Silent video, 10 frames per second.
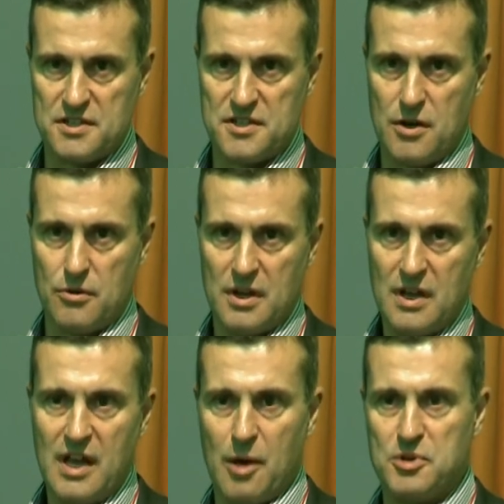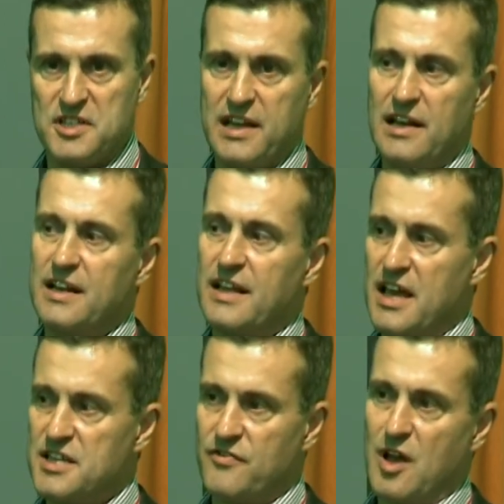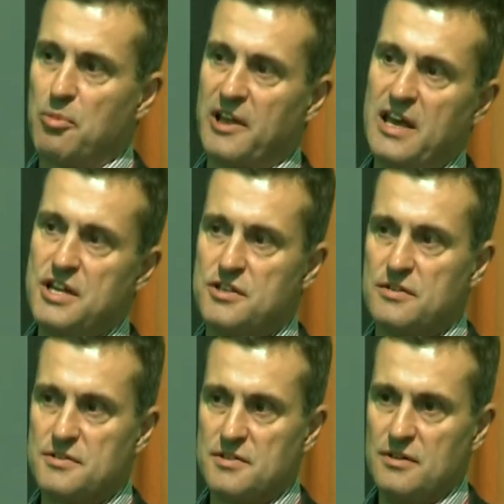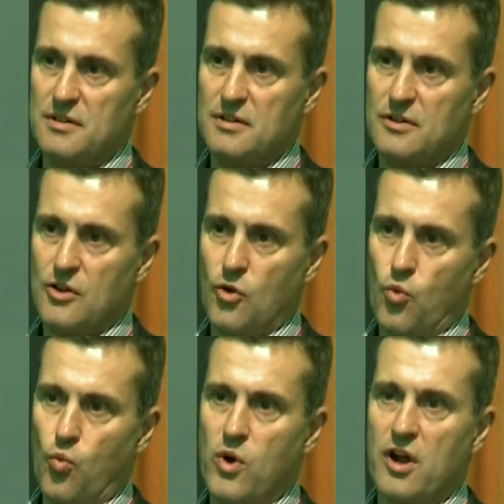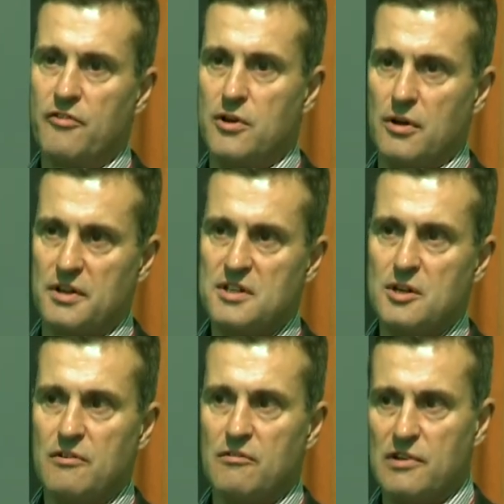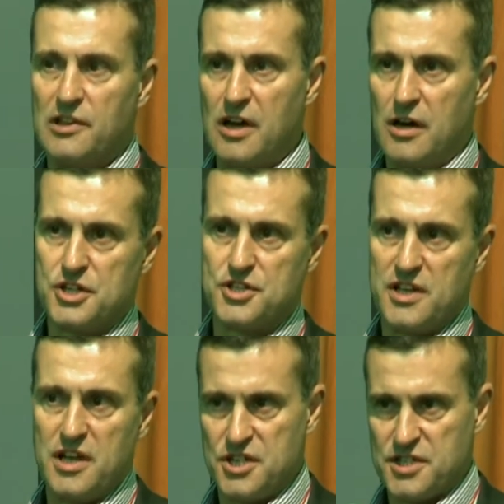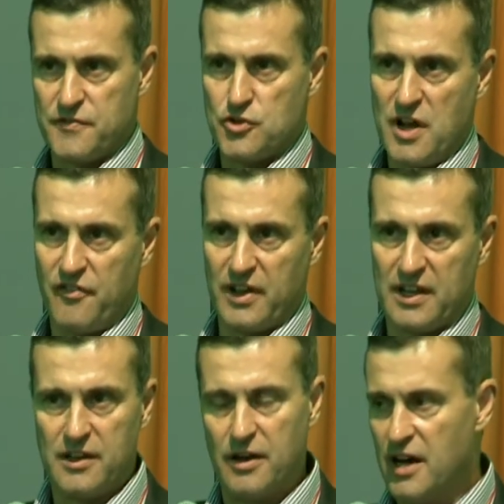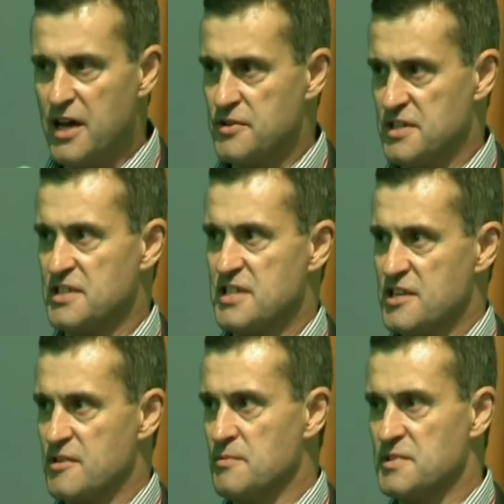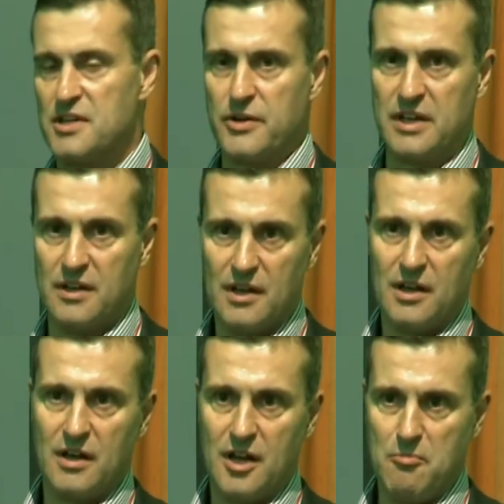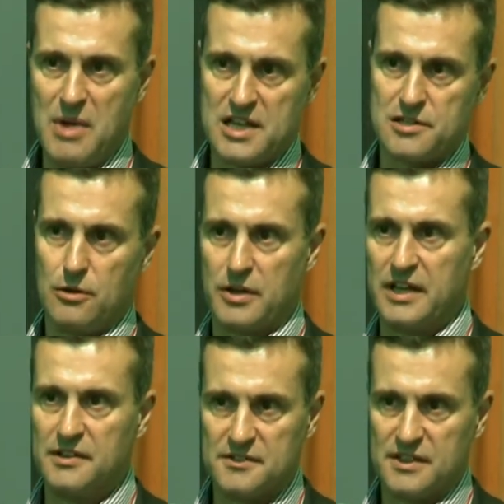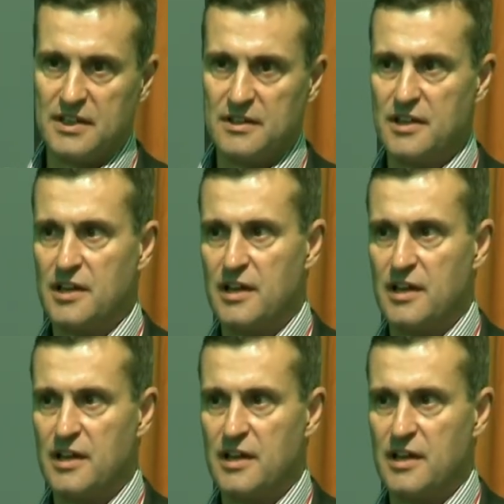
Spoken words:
and so on. And particularly in the case of applications, where I've got large surges of traffic, IoT systems doing mass logins and